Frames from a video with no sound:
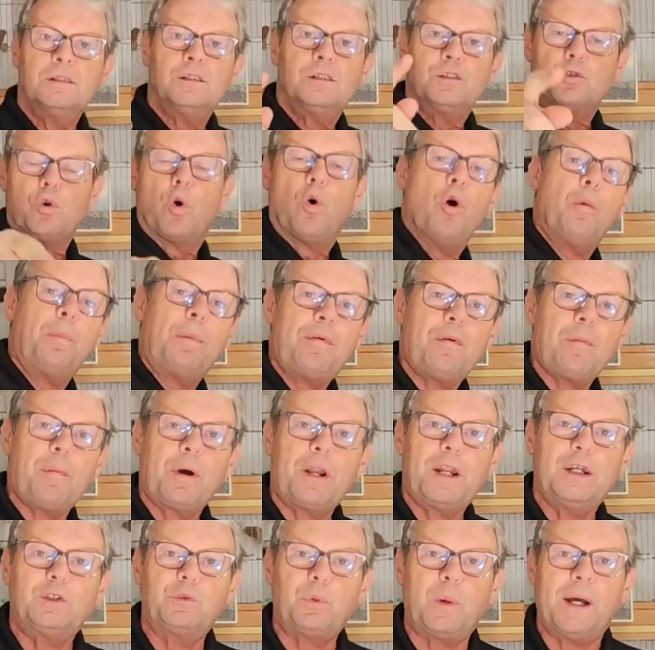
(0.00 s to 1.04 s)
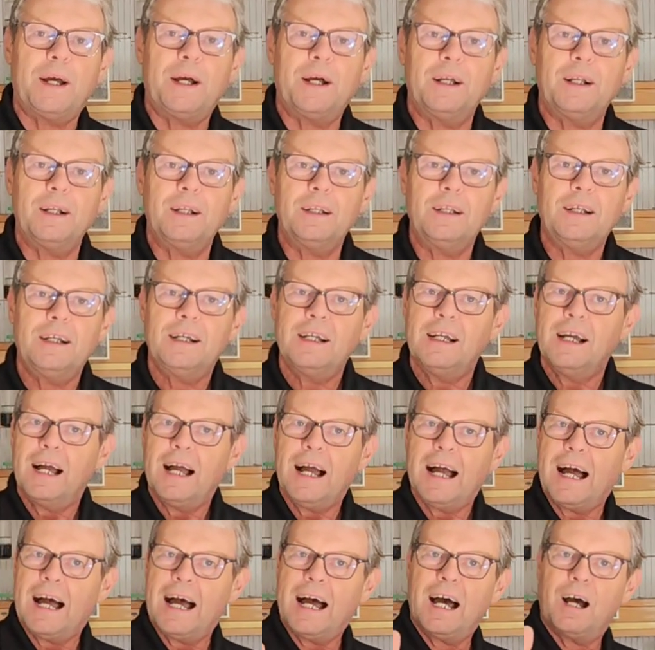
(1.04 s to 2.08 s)
So I hope everybody's well,
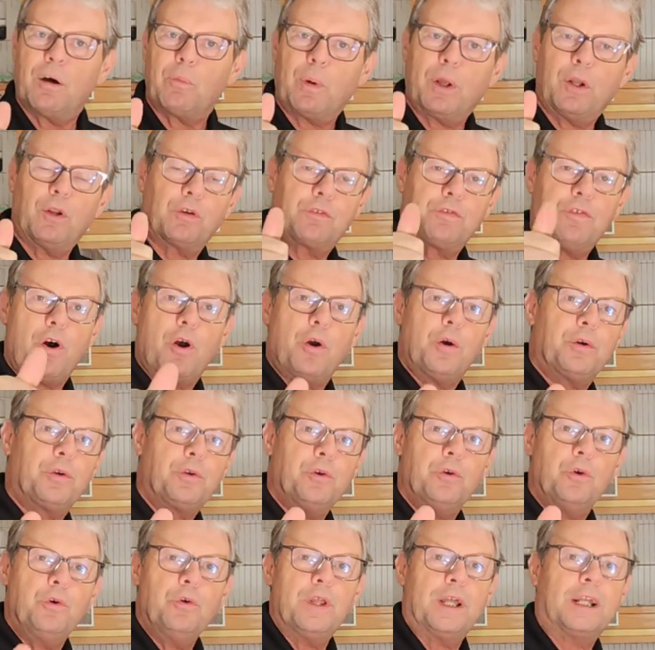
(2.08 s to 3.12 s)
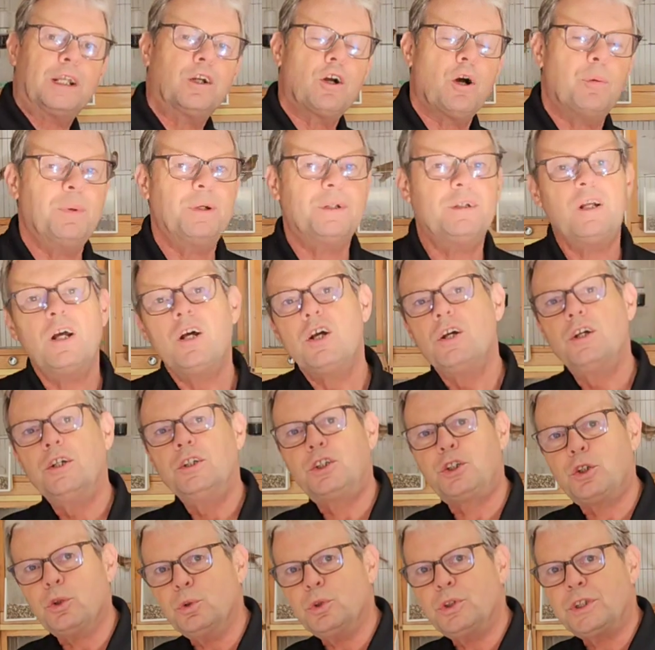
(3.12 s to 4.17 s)
and we look forward to the incoming
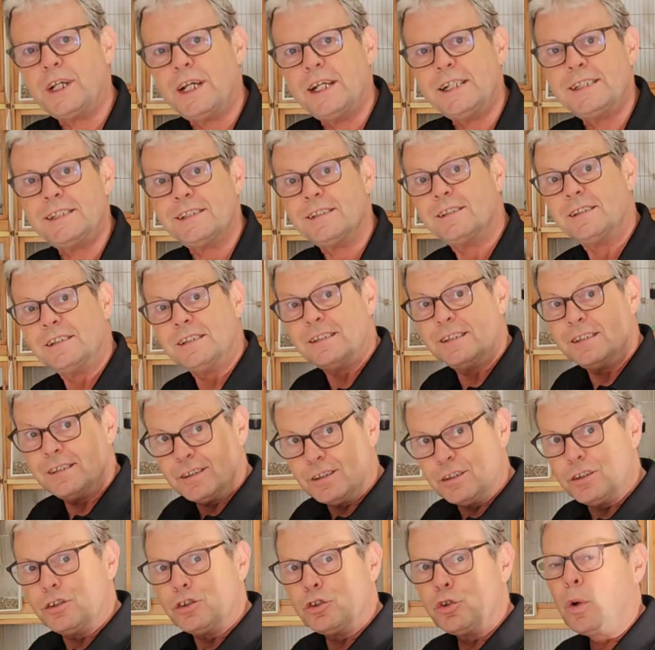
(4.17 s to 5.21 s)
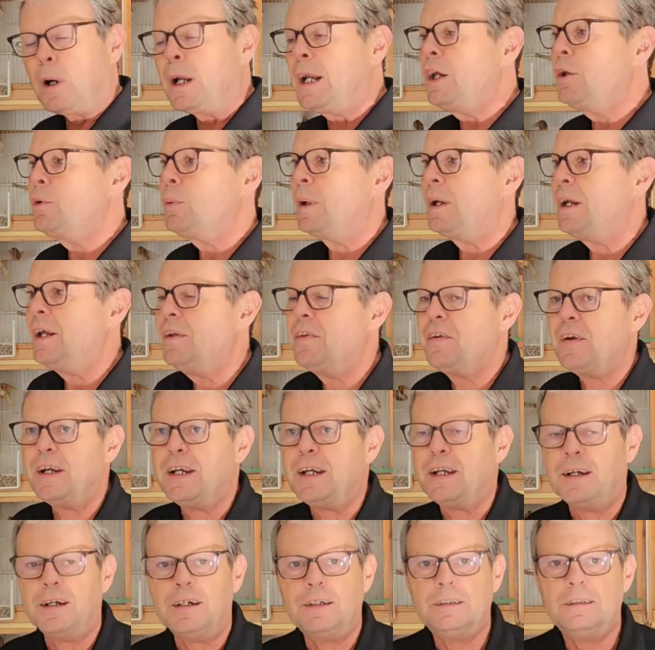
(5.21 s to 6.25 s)
show season
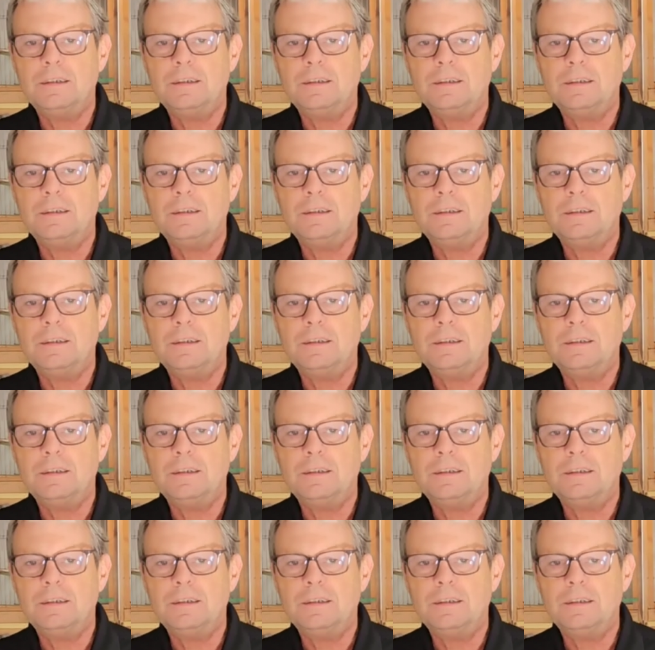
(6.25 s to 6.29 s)
2023.